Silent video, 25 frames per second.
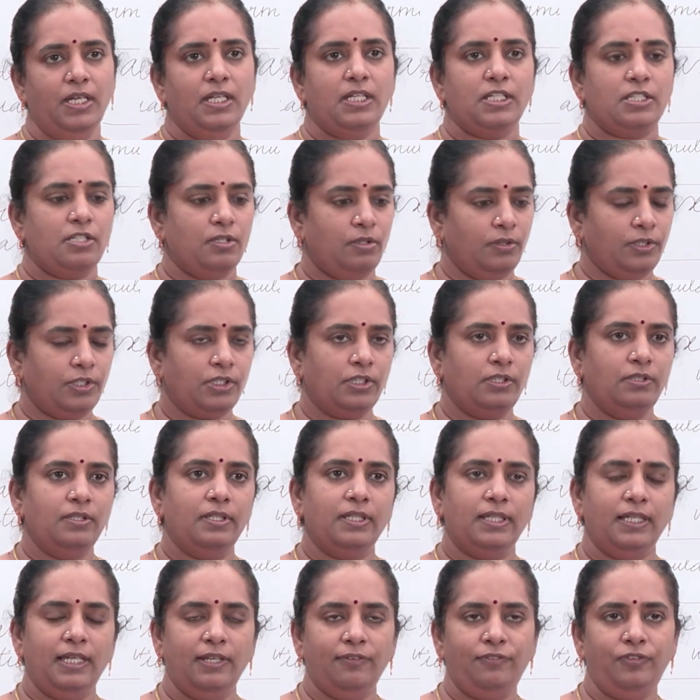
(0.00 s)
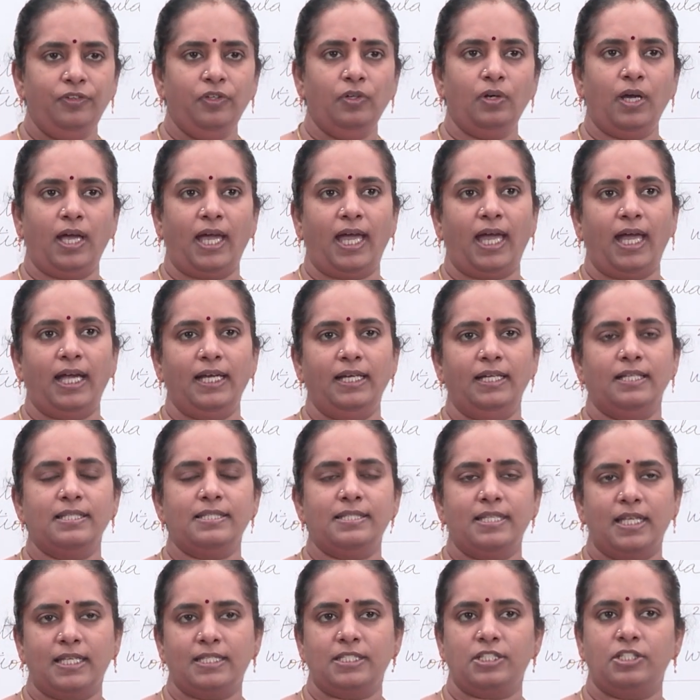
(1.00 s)
So, if you add
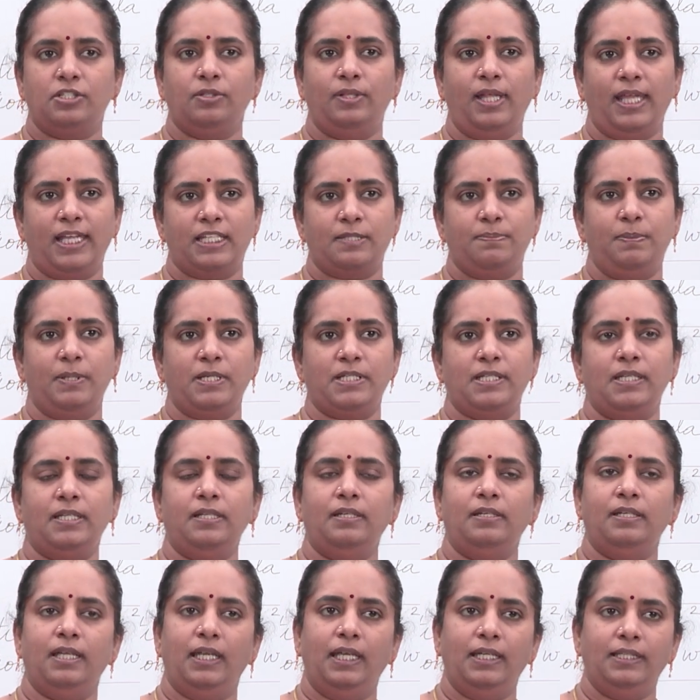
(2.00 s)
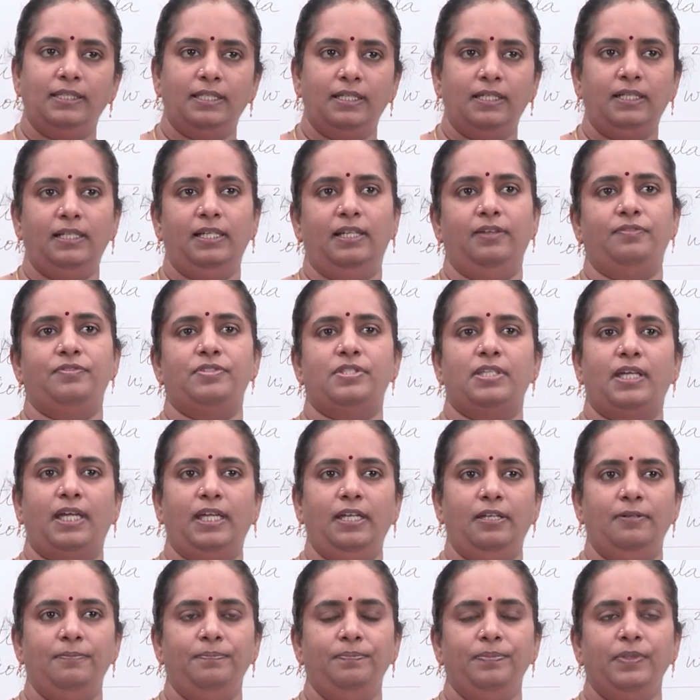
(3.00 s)
6 to the expression in the left
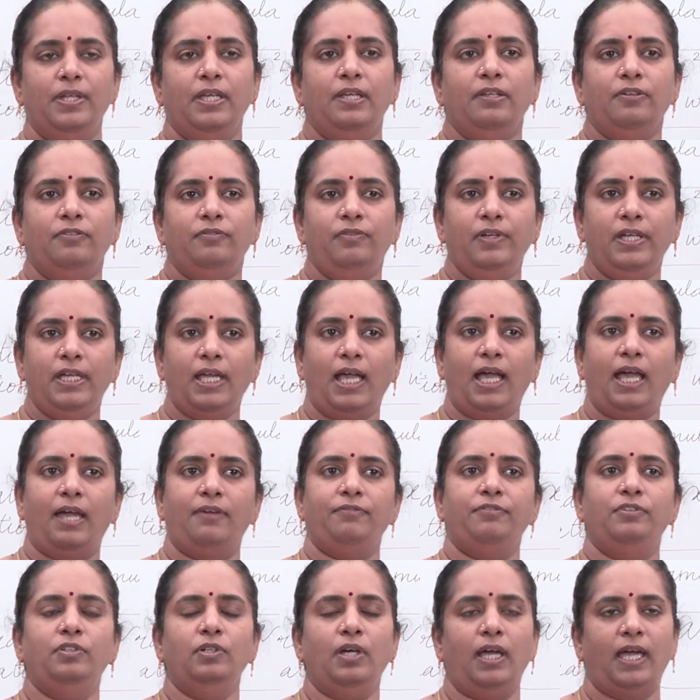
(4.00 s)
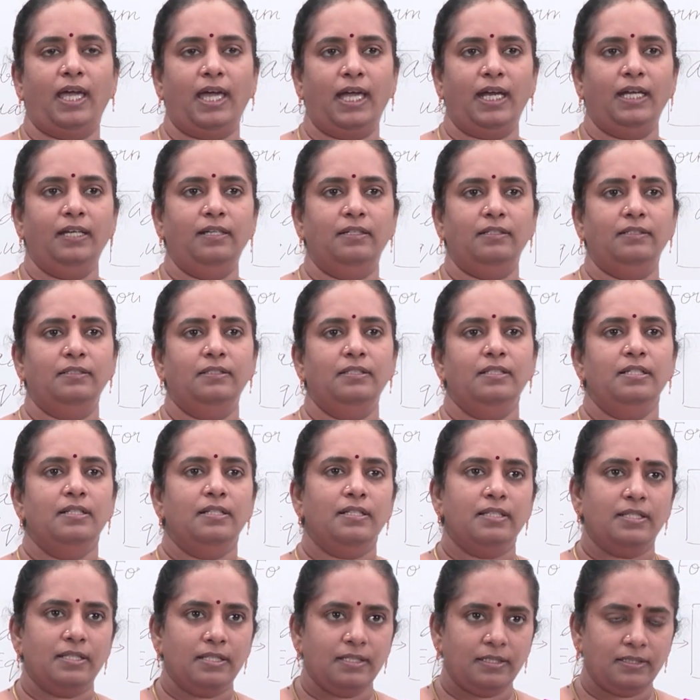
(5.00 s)
side, we have to add
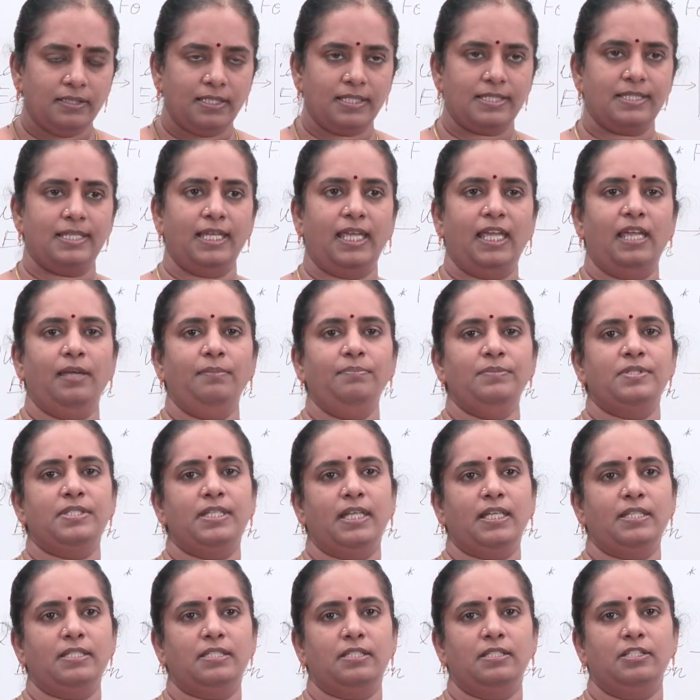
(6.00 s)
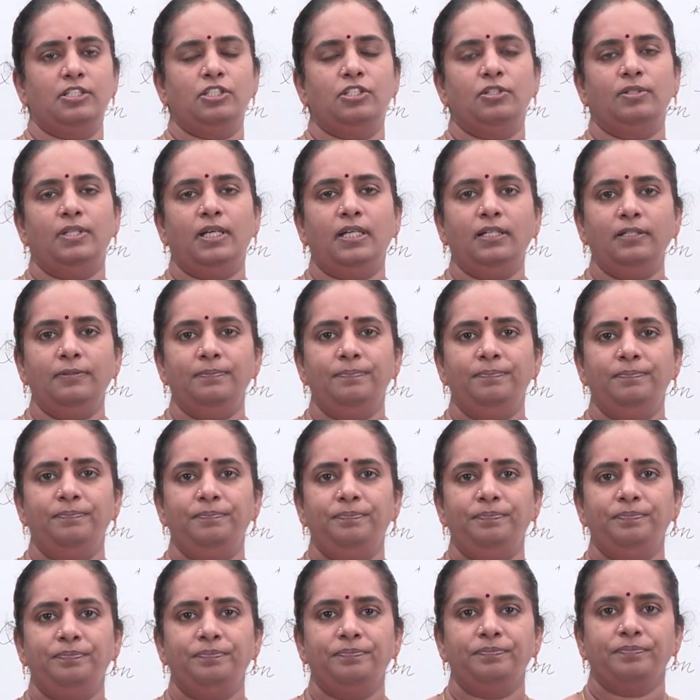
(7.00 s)
the same 6 to the
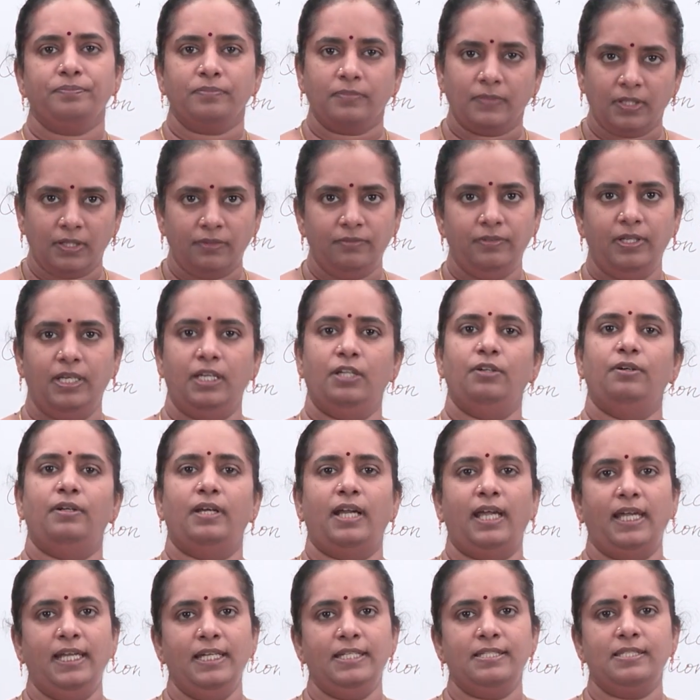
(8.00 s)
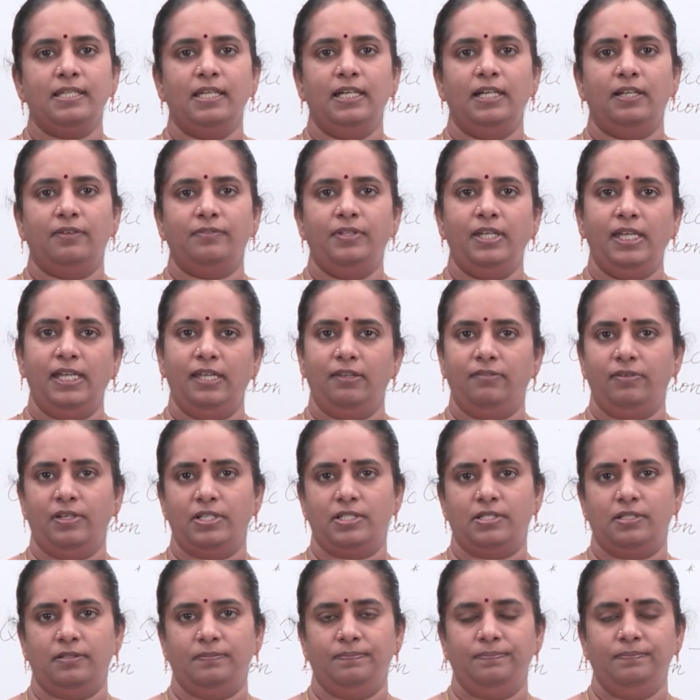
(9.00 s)
right side of the
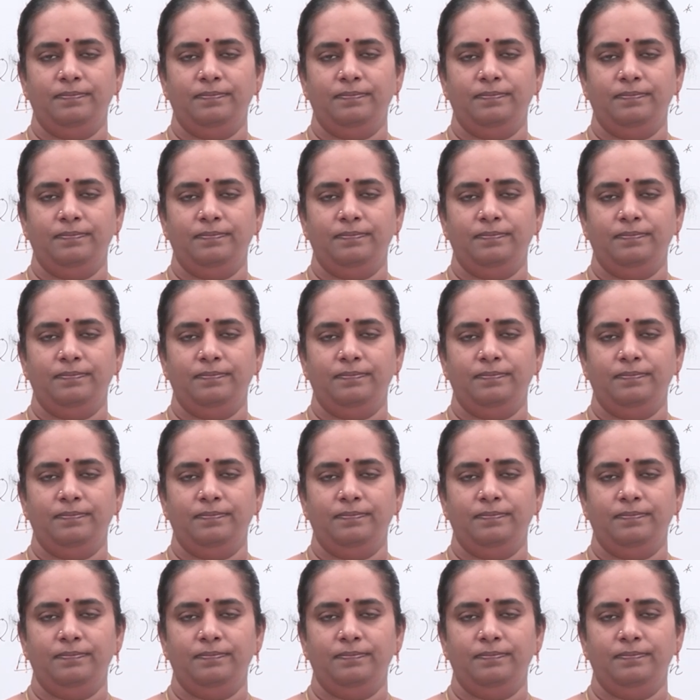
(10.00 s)
equation.